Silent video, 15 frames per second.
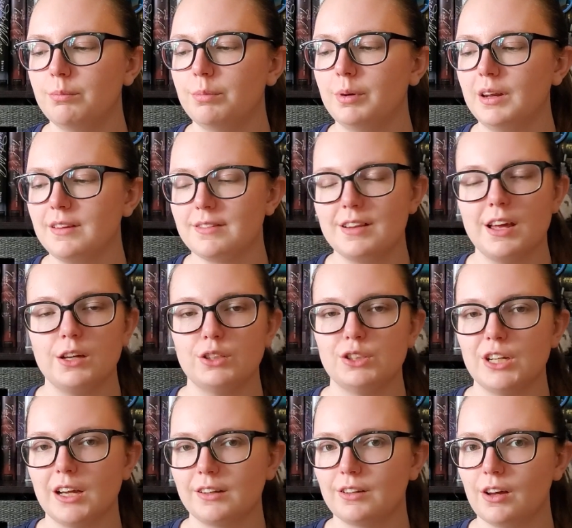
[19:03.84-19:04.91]
but it's not
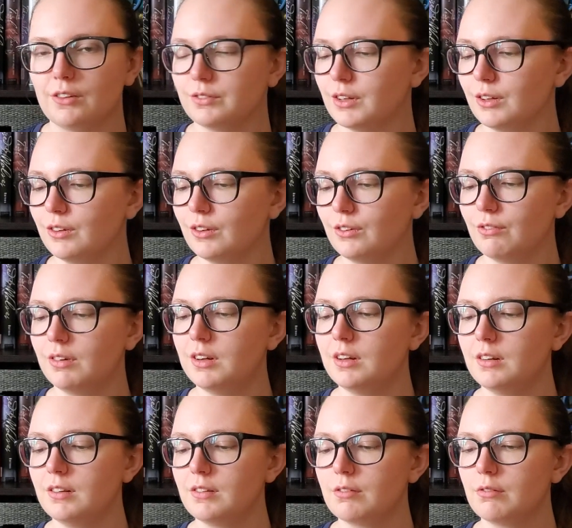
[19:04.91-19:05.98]
checked off on
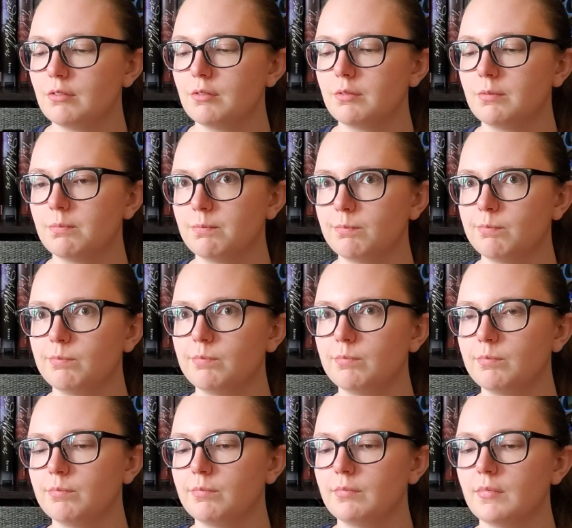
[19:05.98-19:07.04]
Goodreads.
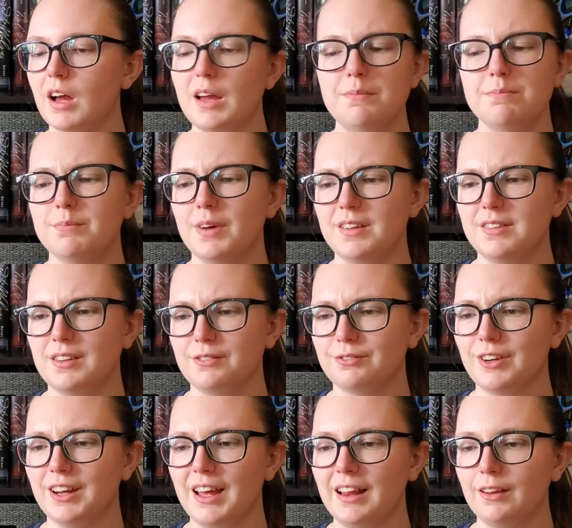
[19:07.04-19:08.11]
I must have
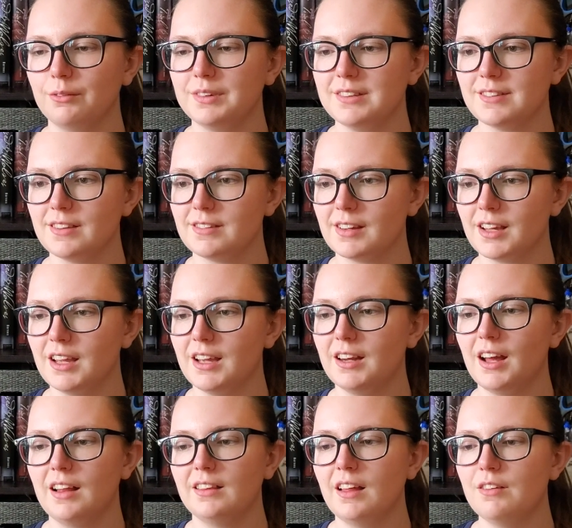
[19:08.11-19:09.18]
read Eloise as a kid.
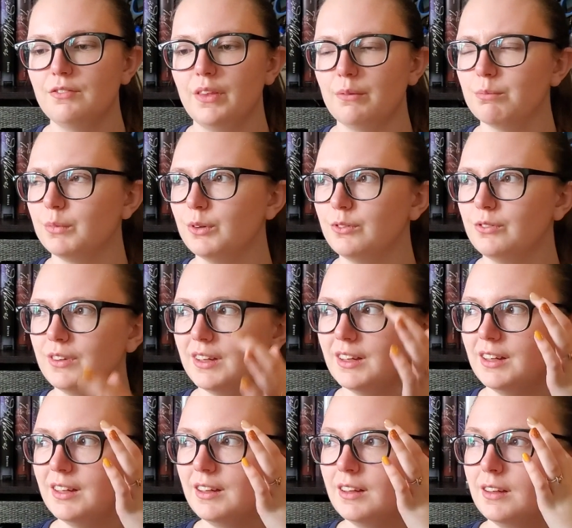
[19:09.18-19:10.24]
I love the
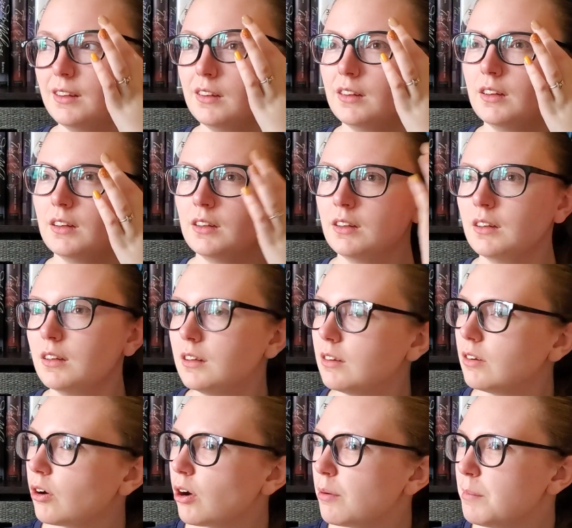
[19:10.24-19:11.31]
movie.
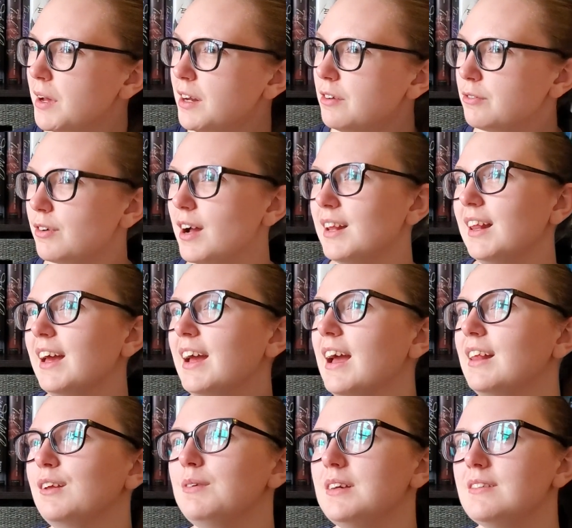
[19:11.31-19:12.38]
Or I might have read like
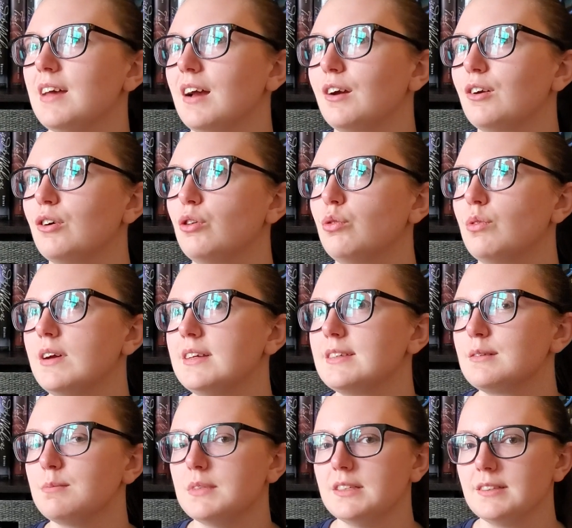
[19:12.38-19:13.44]
Eloise at
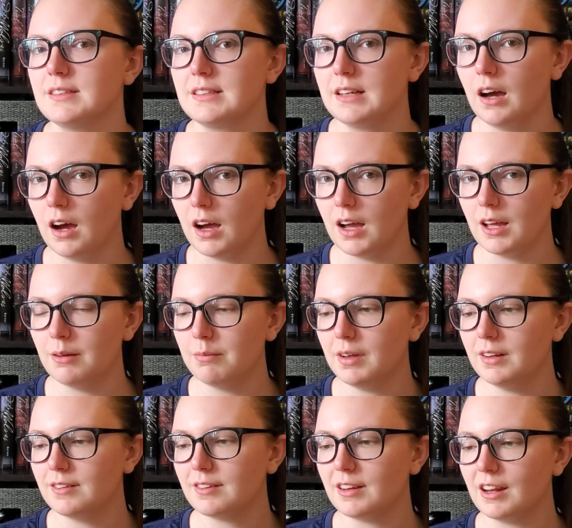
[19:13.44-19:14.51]
Christmas time
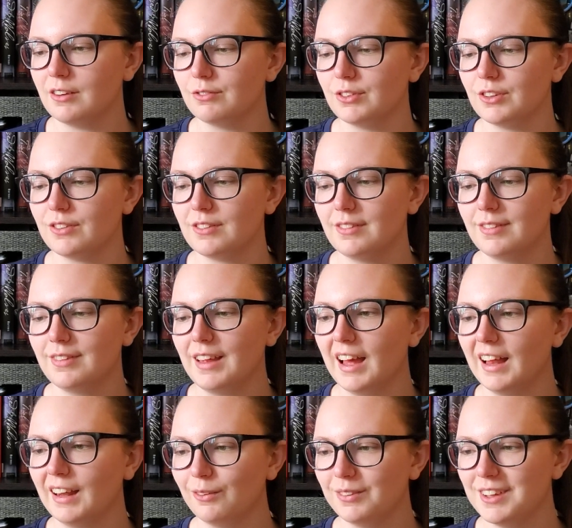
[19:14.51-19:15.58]
instead of just
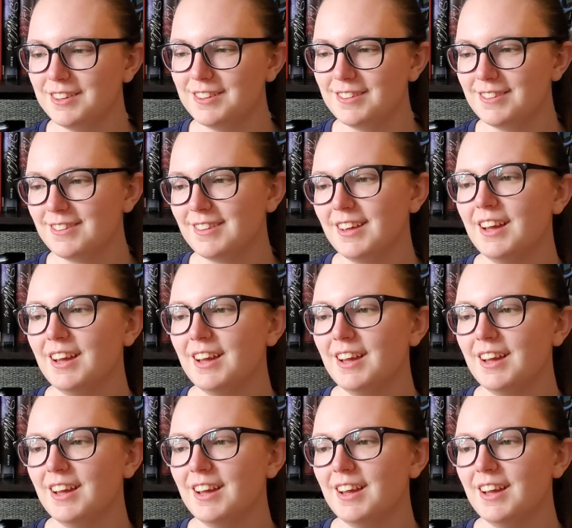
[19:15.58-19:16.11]
Eloise.